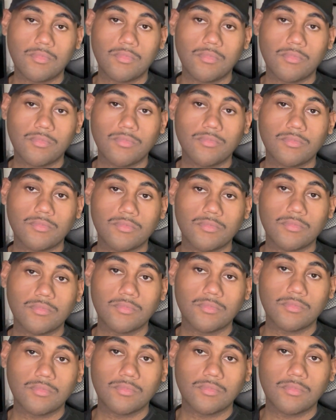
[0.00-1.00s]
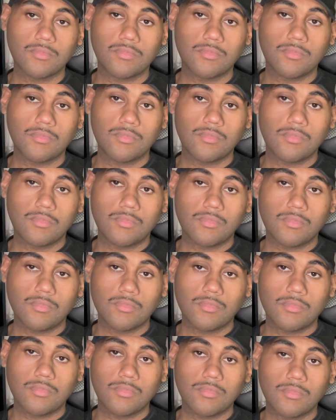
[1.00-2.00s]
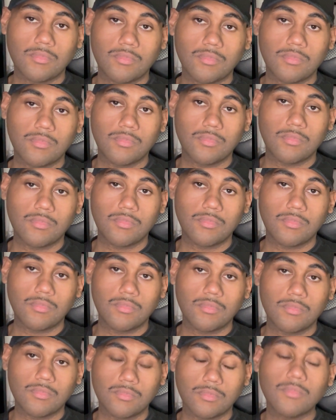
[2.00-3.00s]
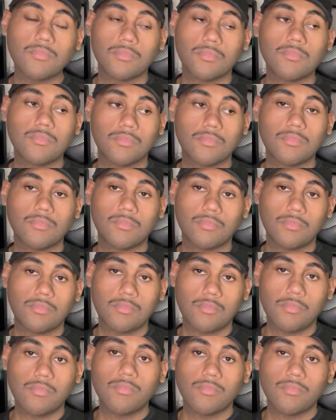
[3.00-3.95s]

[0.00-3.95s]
(silent)